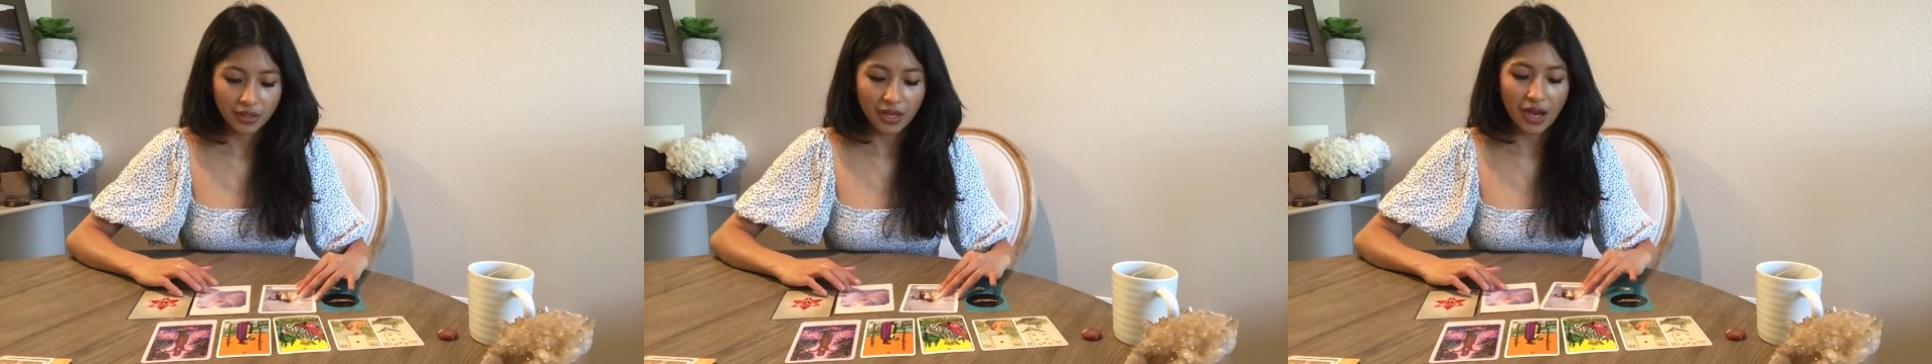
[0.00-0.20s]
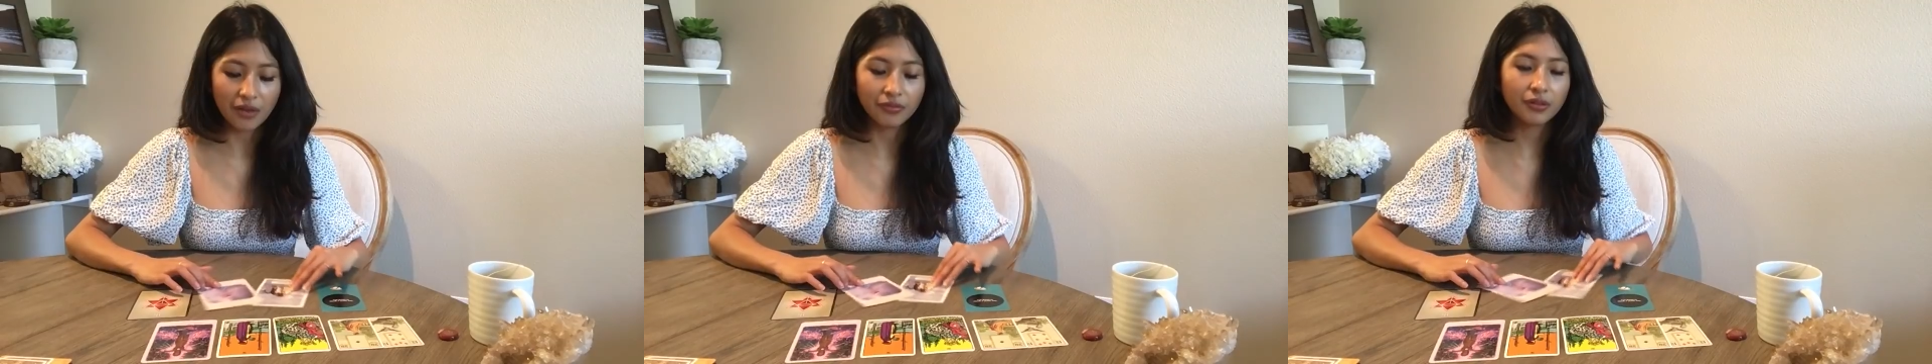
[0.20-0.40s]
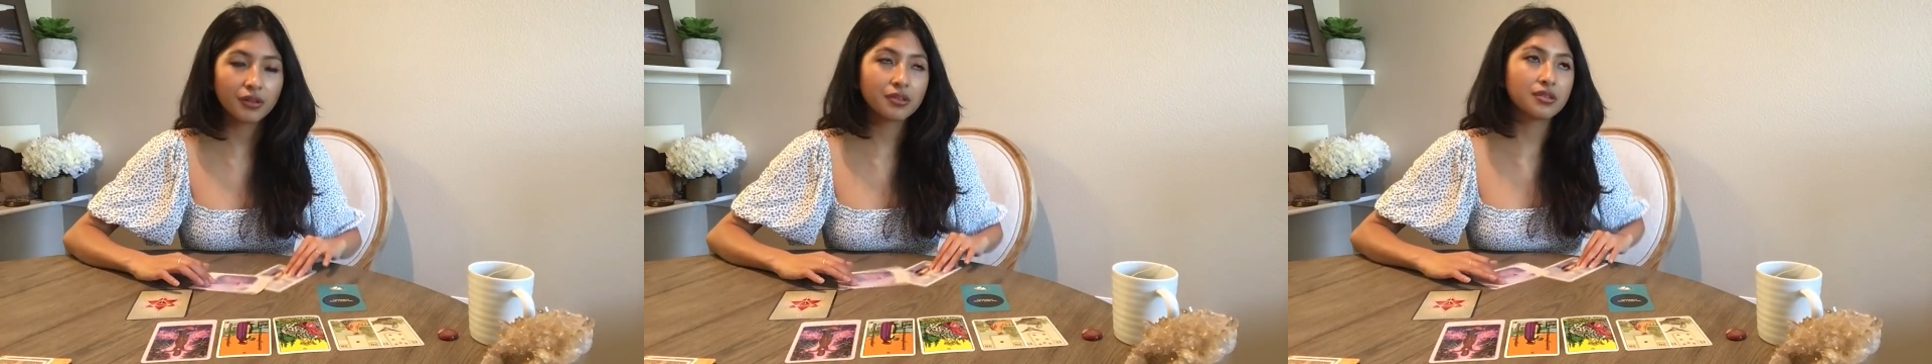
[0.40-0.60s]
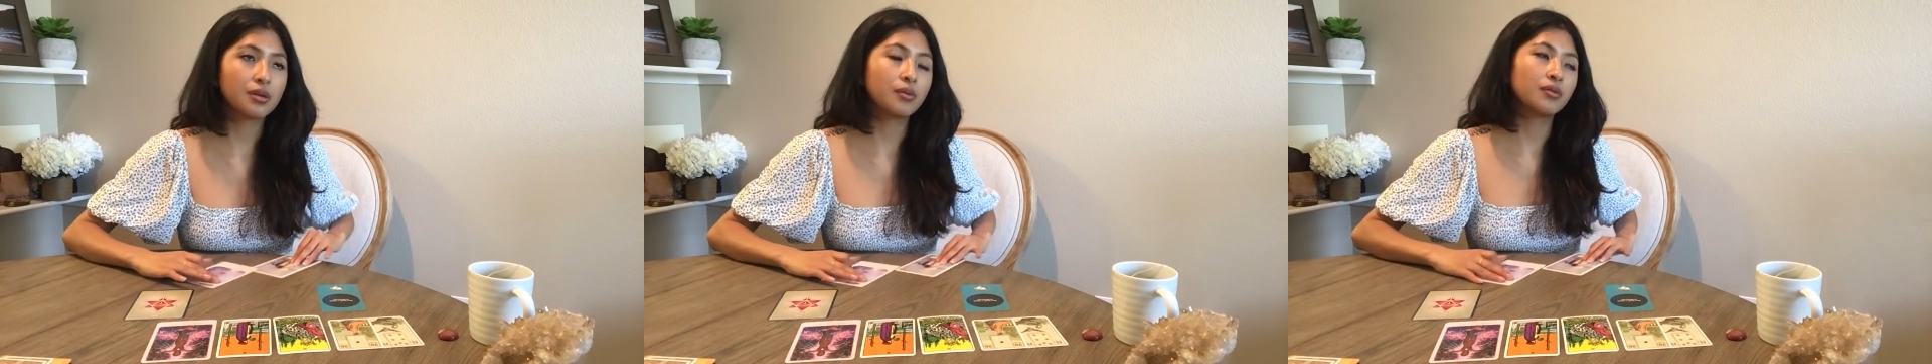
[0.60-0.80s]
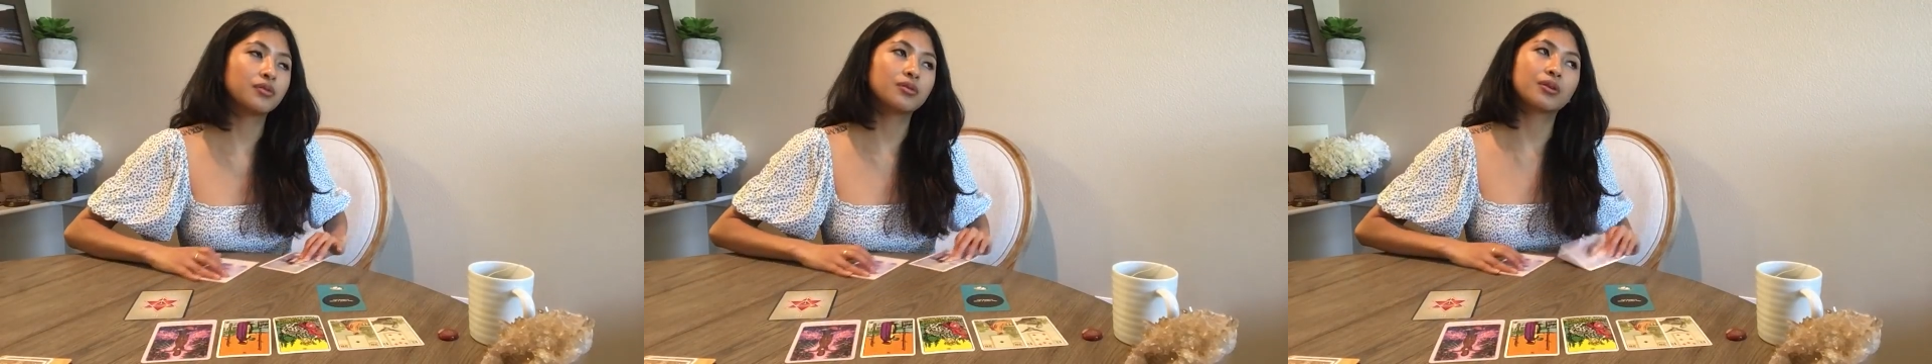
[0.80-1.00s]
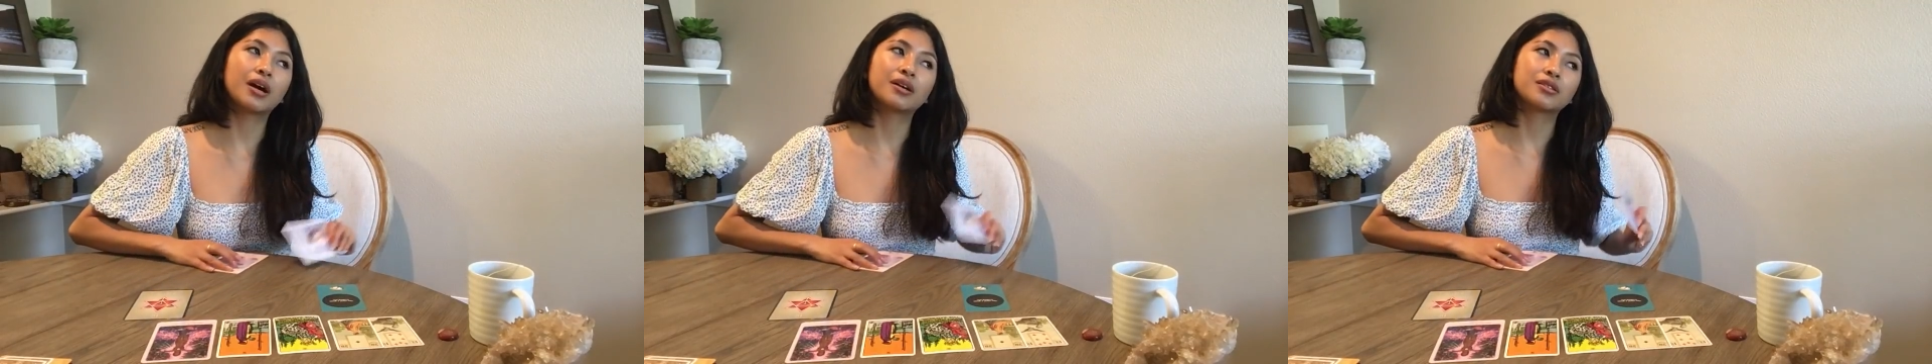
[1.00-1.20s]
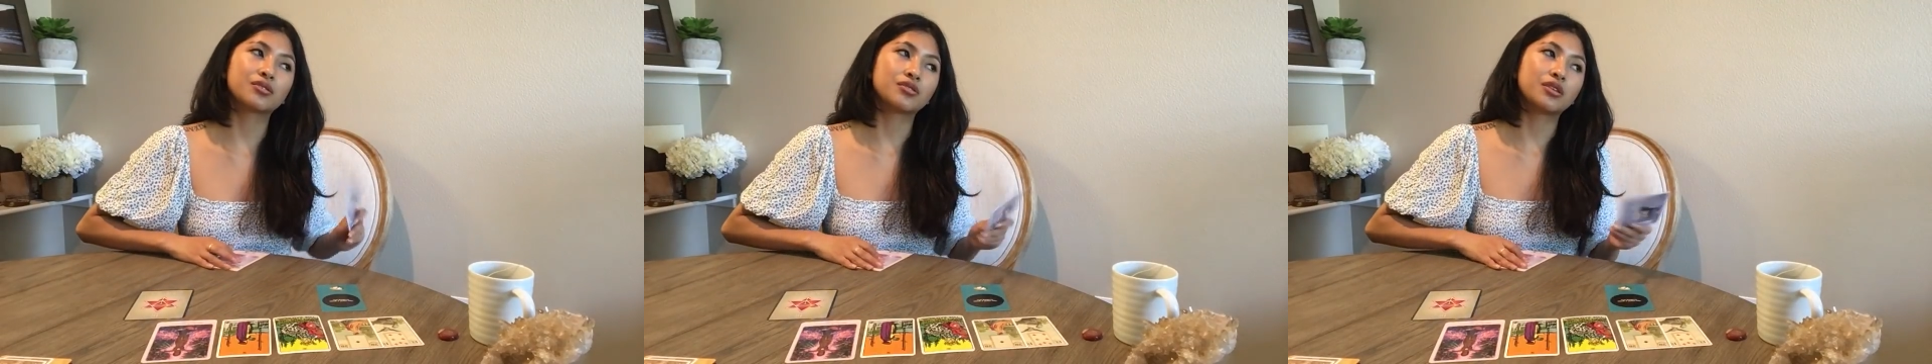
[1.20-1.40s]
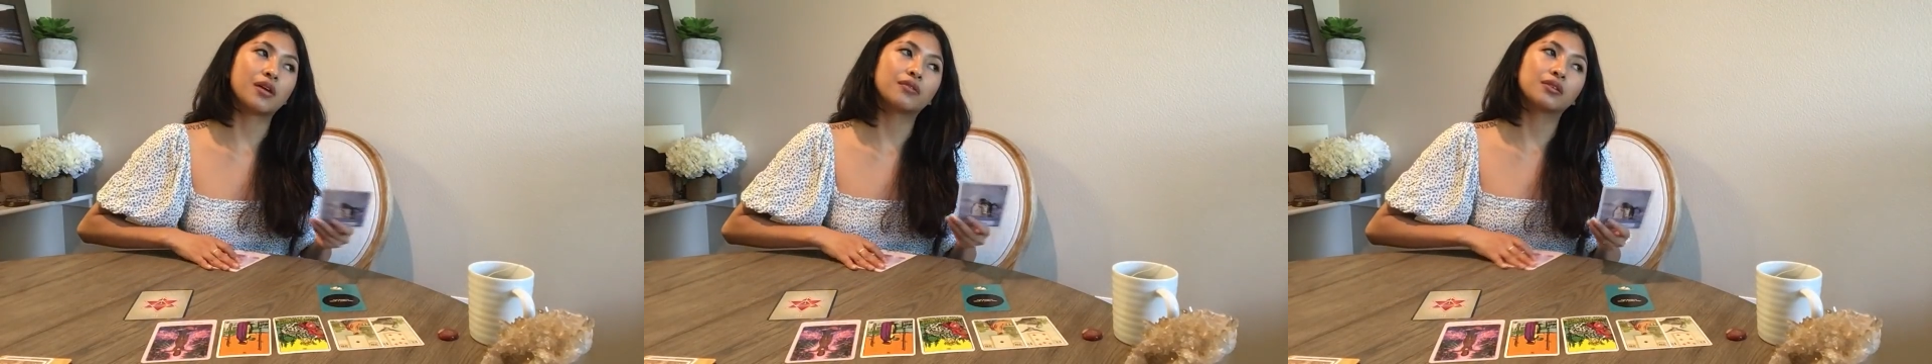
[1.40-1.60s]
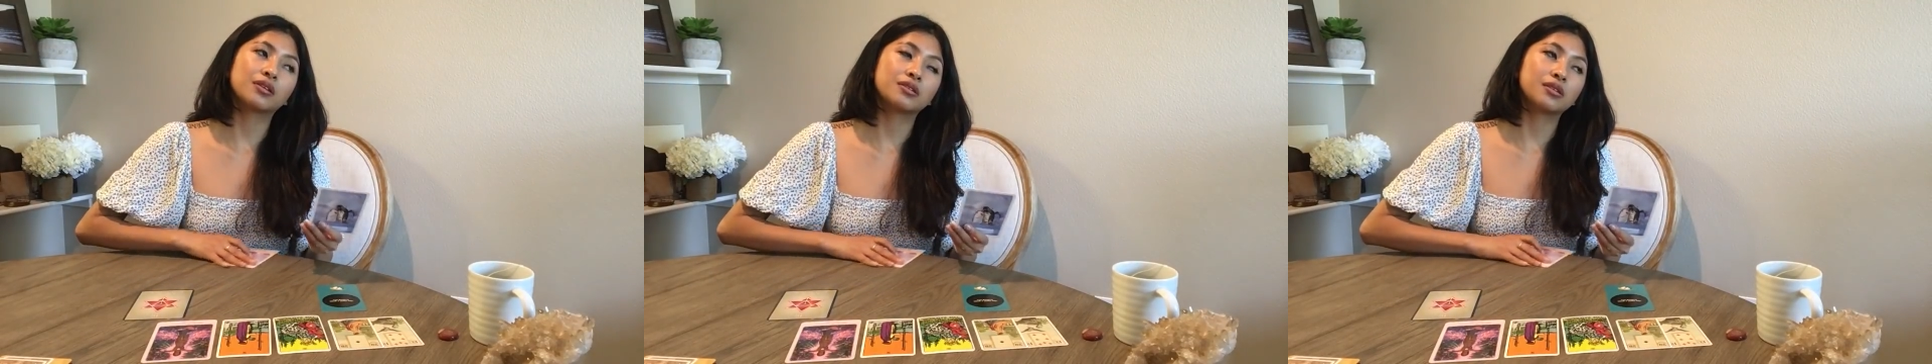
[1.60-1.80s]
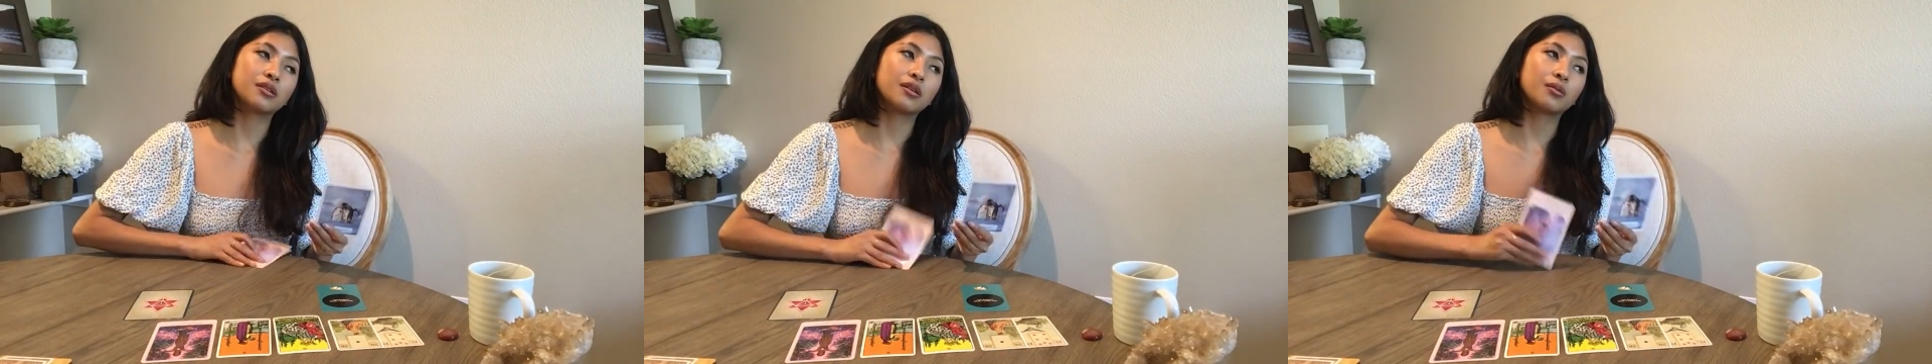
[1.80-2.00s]
Yeah, I feel like some of you guys are
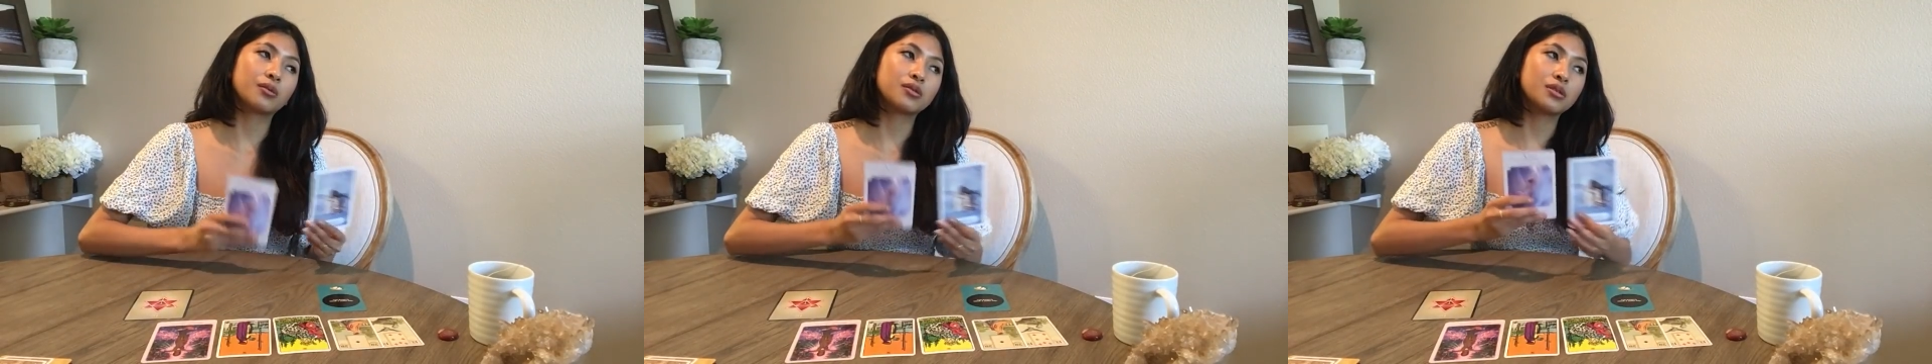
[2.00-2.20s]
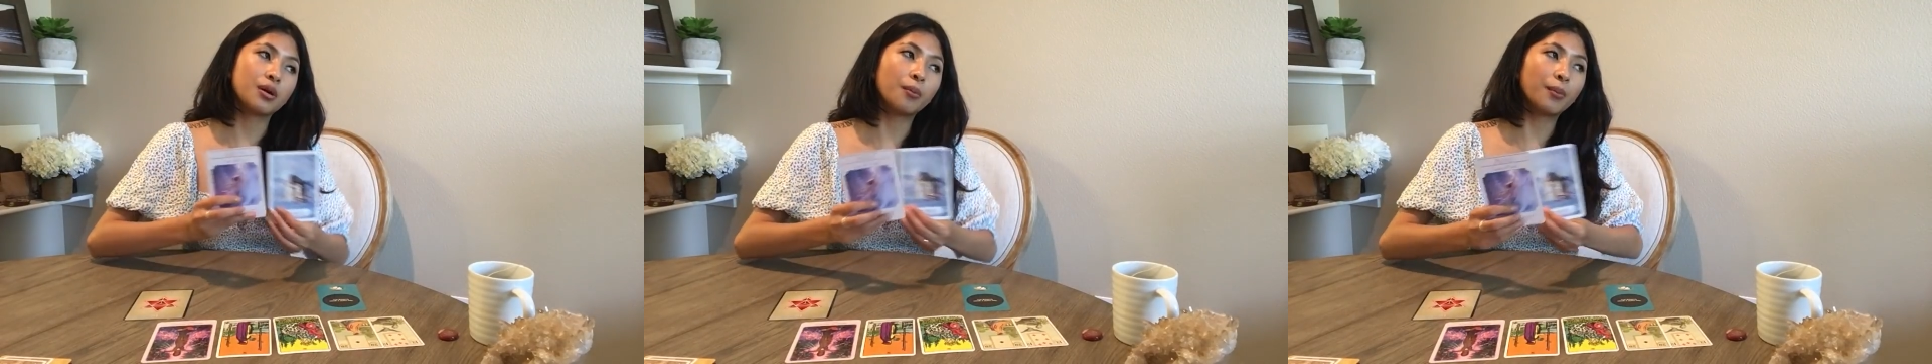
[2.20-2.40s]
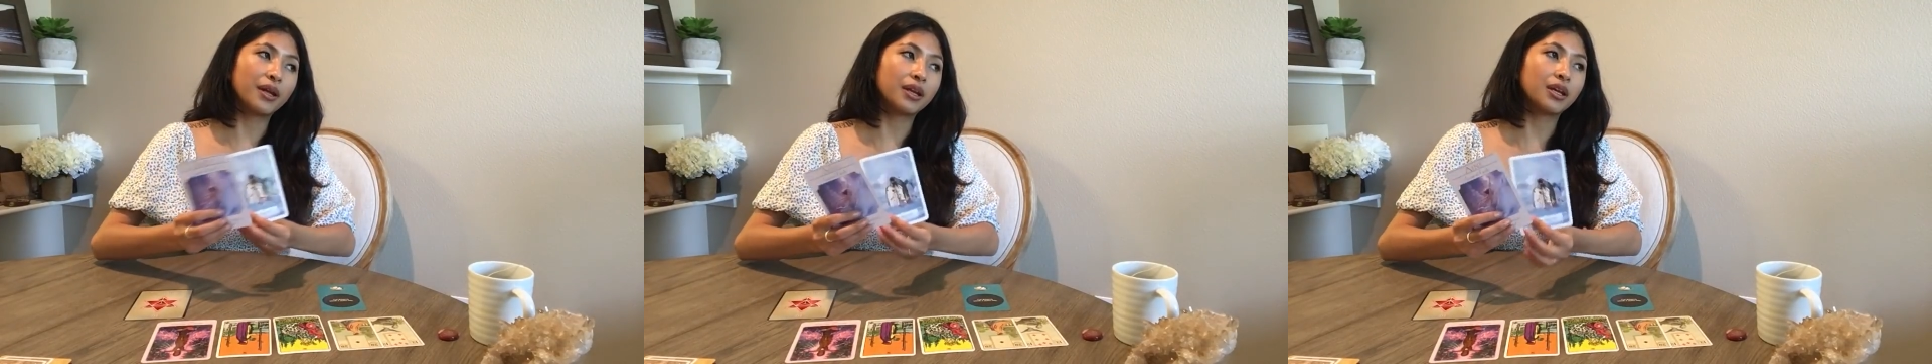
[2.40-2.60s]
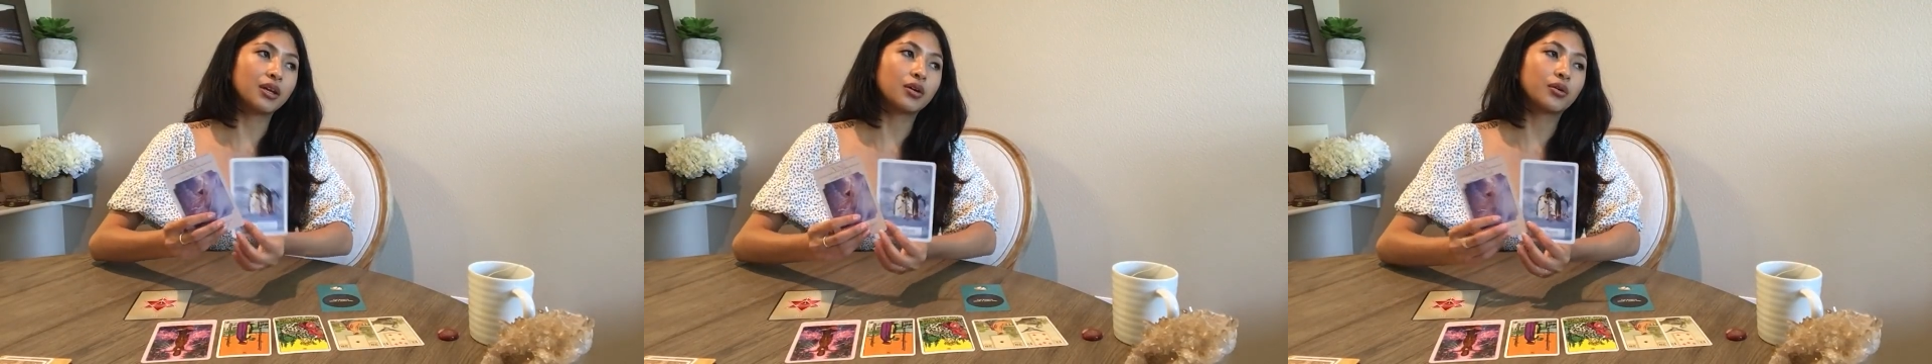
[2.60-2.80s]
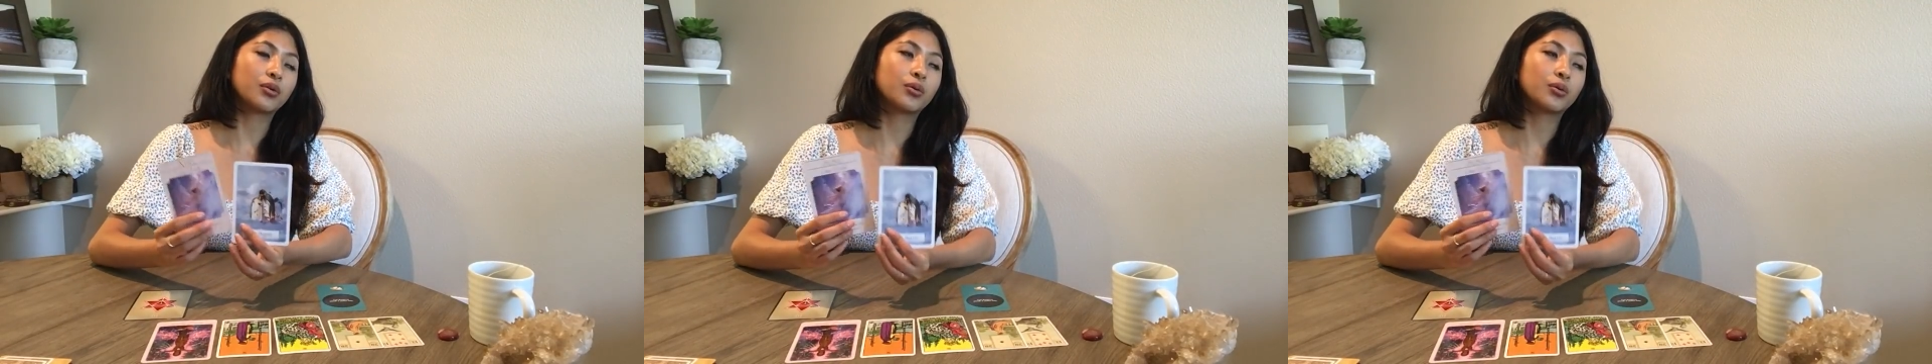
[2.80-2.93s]
definitely dealing with somebody